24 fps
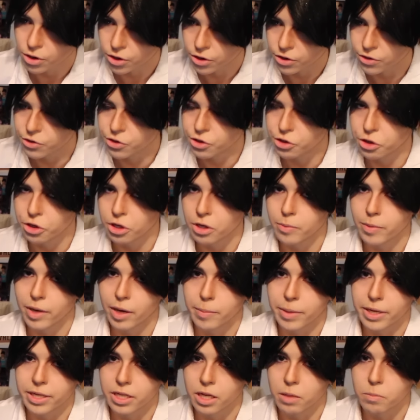your concern
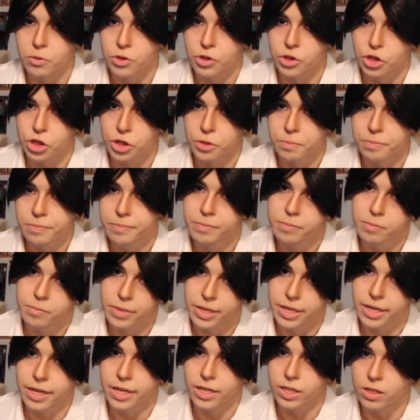about my temperature,
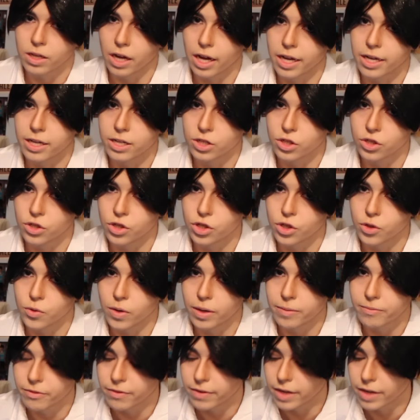but I assure you I'm